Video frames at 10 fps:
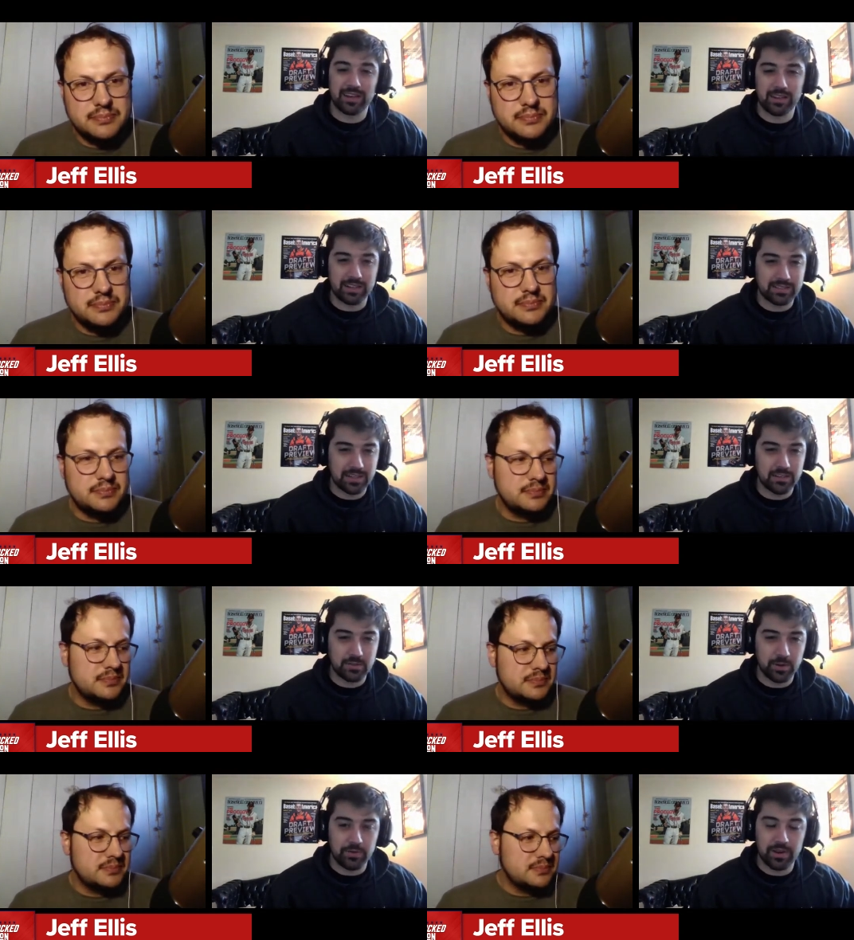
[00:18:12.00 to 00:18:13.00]
Speaker 1: kind of like 10 to
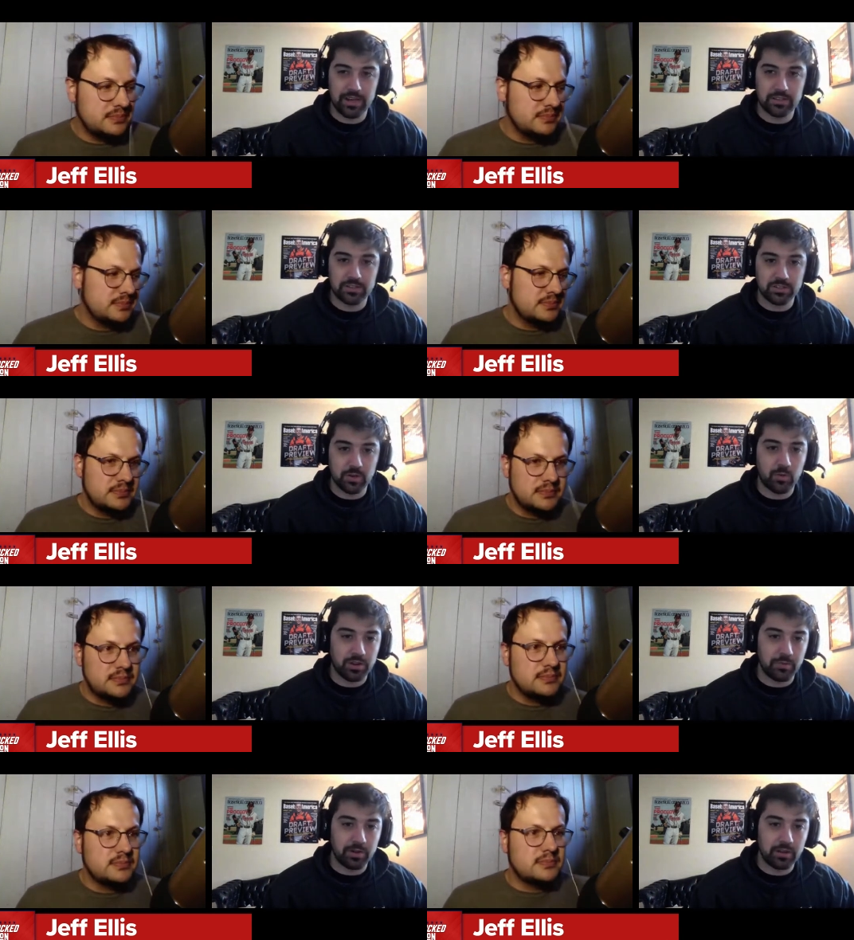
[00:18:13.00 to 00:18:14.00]
20 range. So somewhere
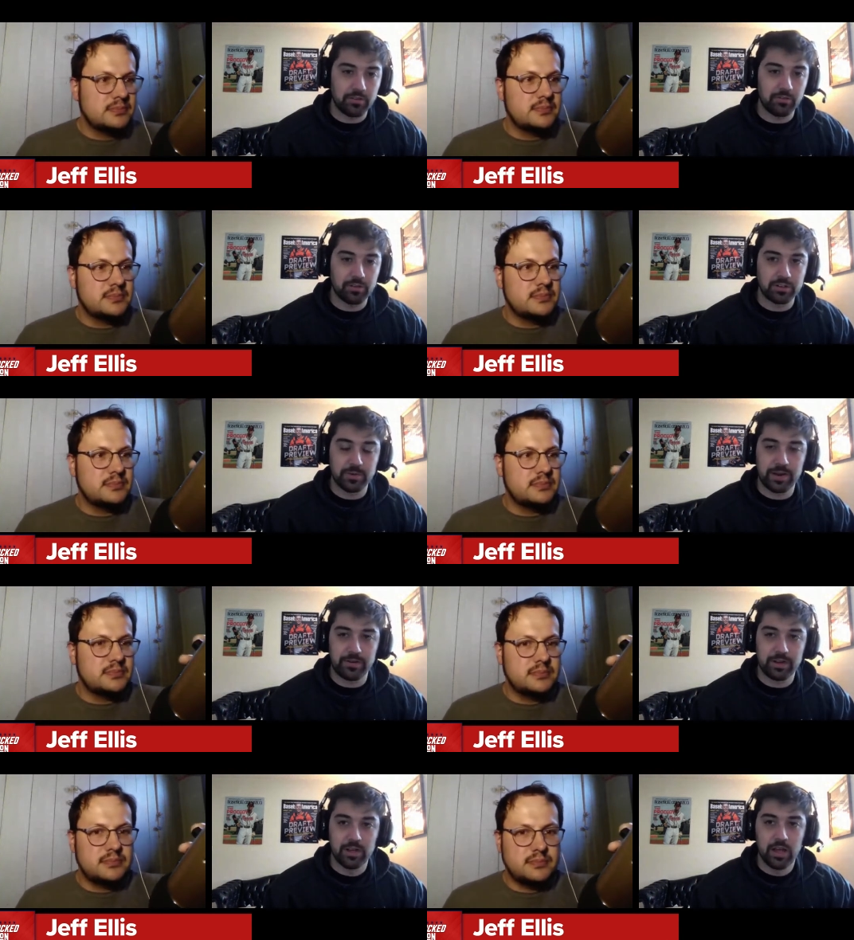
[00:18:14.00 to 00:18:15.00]
in the middle of the first
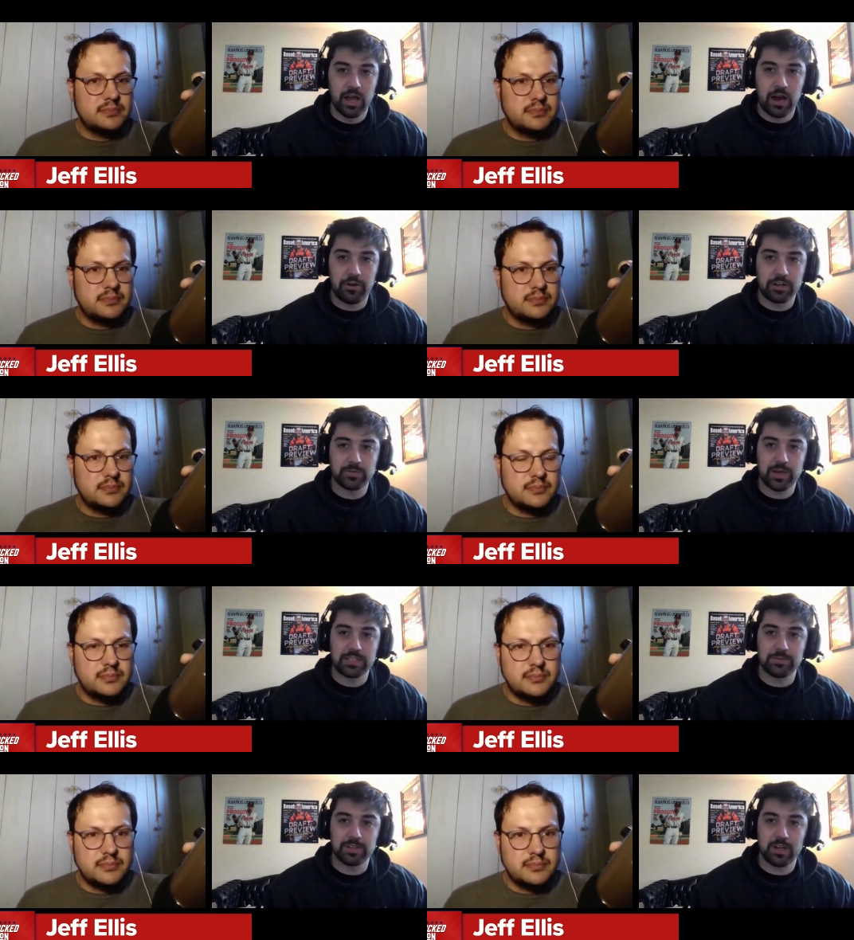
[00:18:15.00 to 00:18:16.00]
round, I would expect
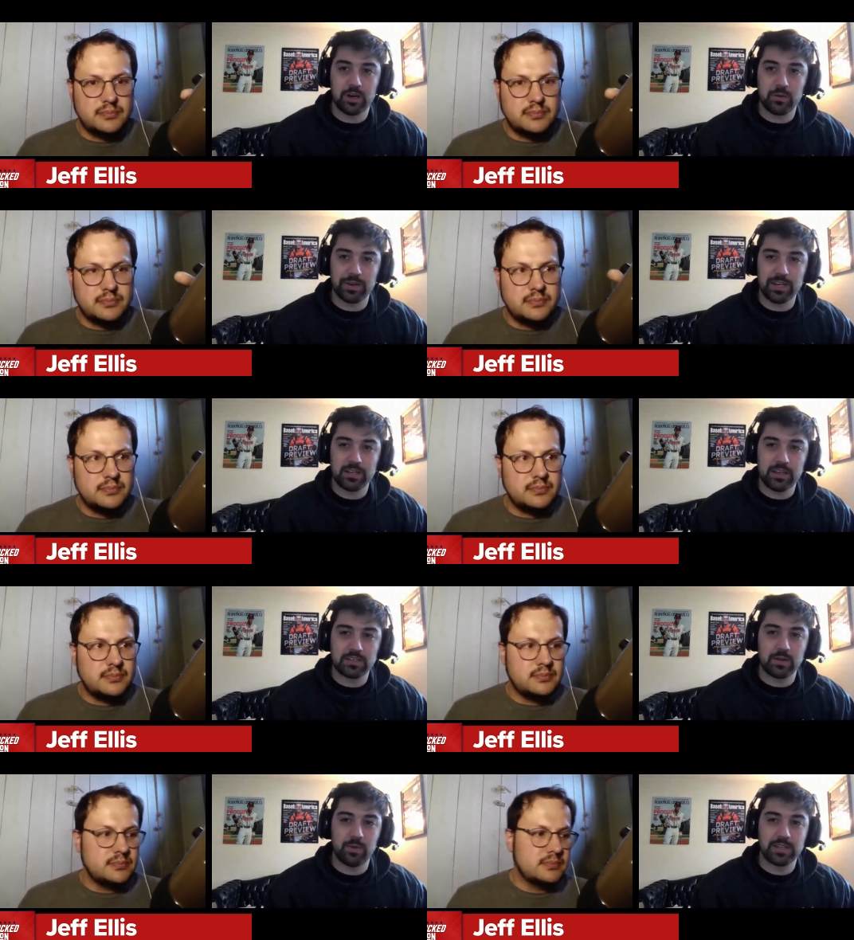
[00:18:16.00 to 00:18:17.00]
him to go. I mean, in, in
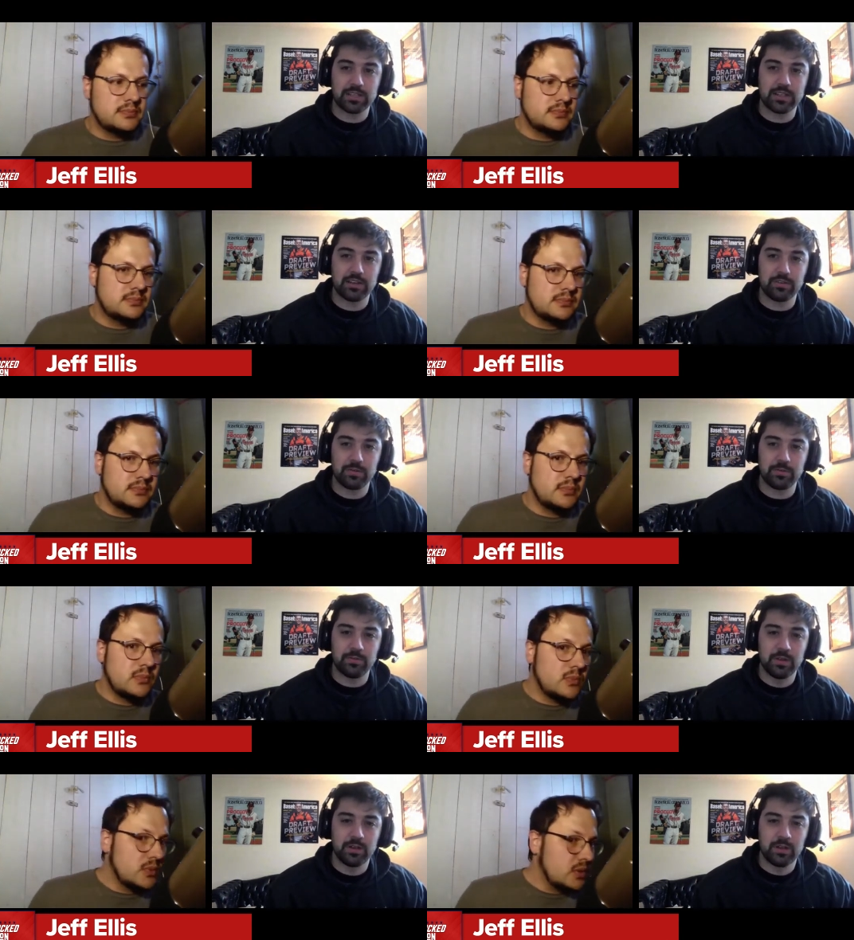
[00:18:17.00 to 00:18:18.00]
some ways, I think of him
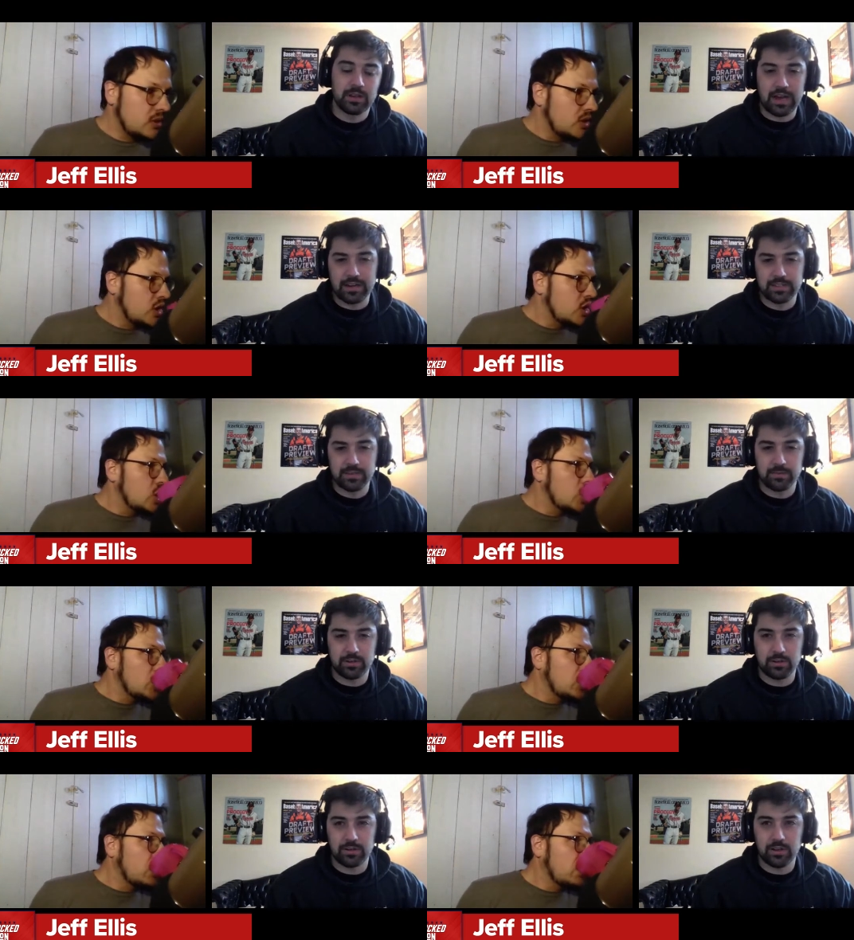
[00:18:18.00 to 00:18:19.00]
kind of
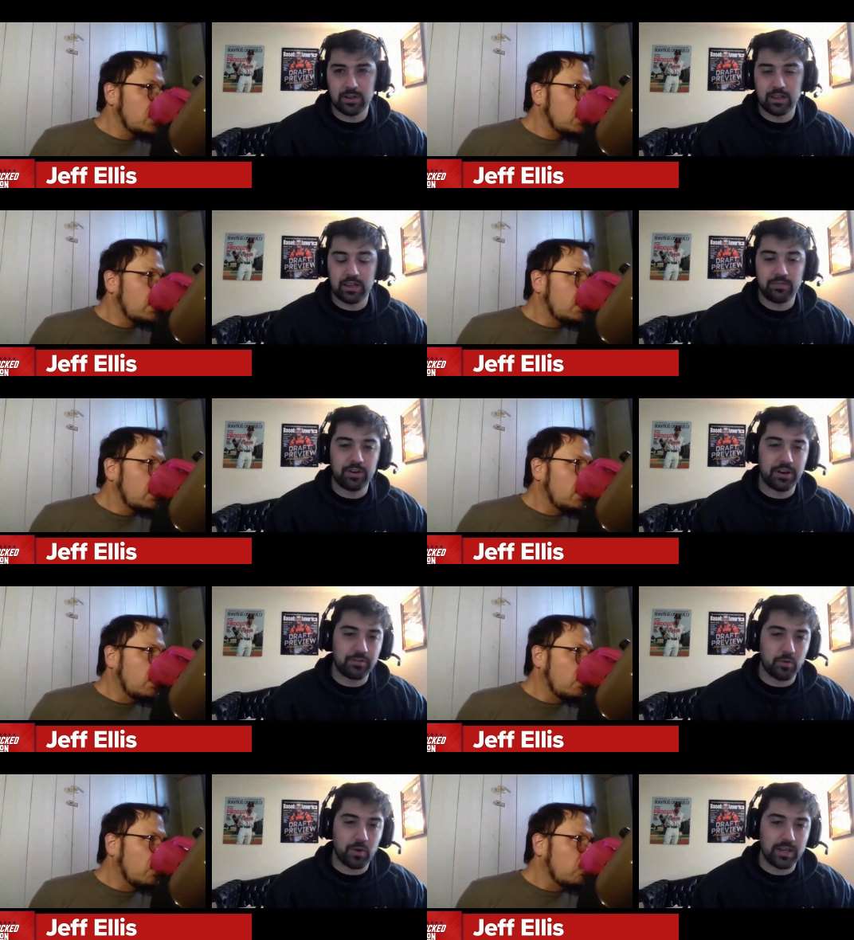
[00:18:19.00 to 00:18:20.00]
similar in very
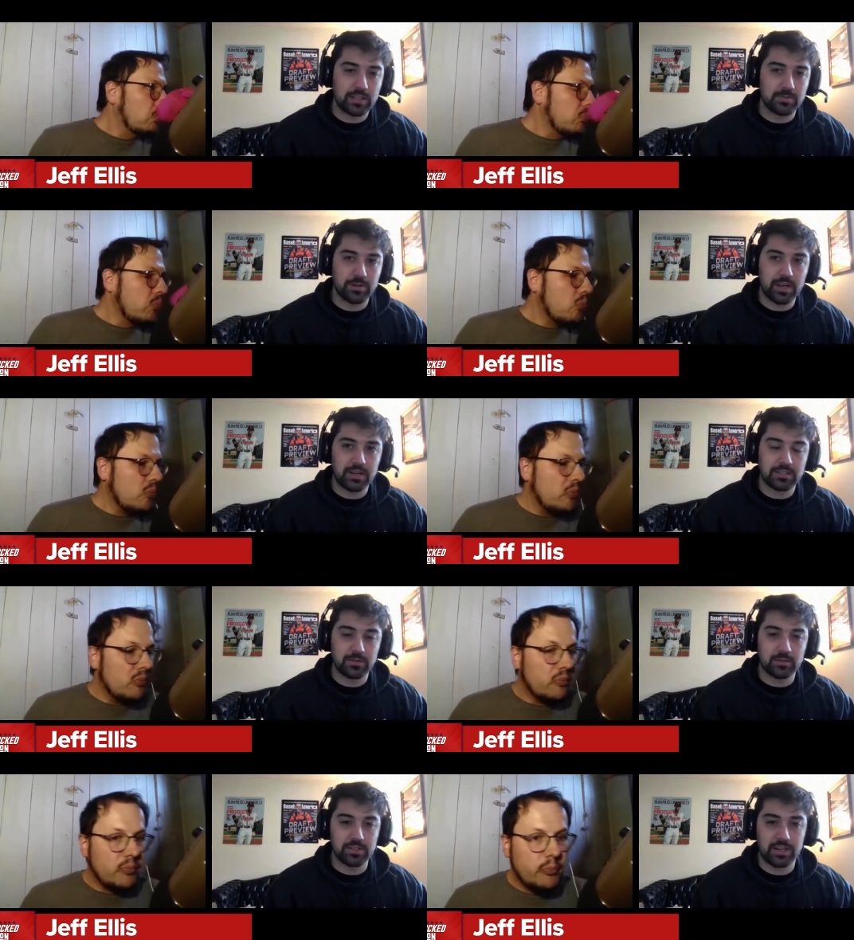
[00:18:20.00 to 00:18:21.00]
different ways, but kind of
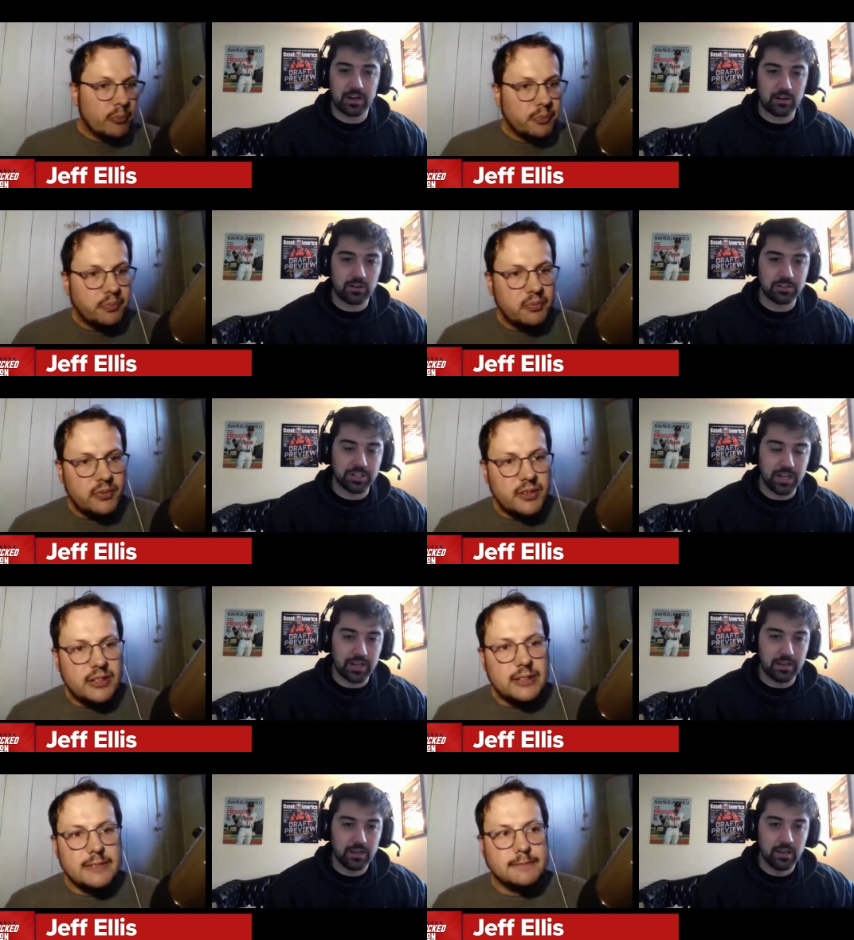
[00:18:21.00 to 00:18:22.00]
similar to Garrett Crochet